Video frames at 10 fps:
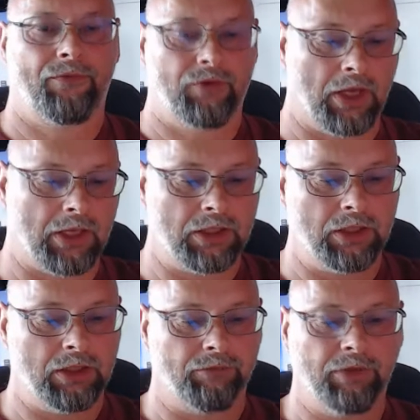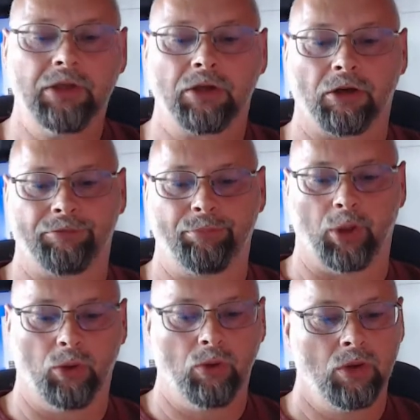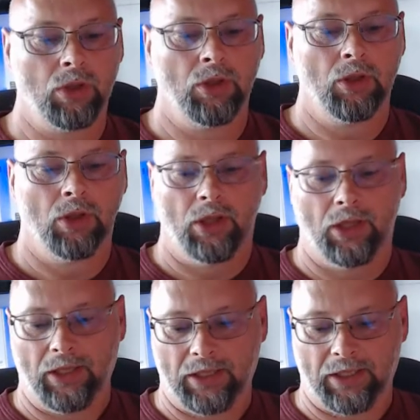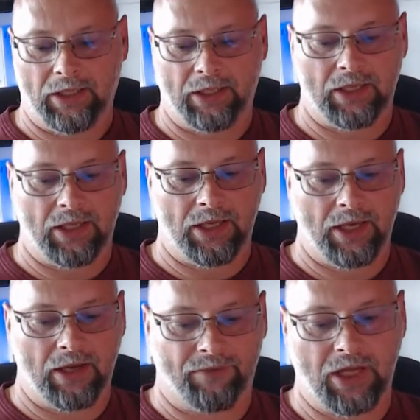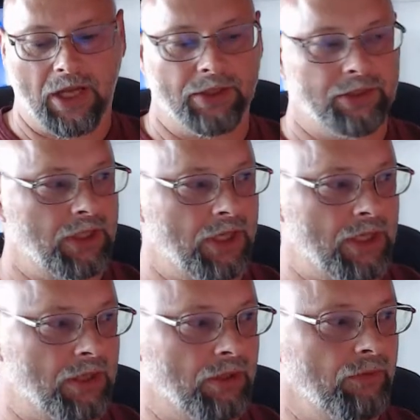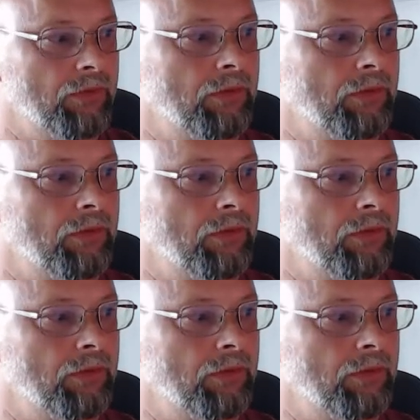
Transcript: taken the recurve bow and I have cut down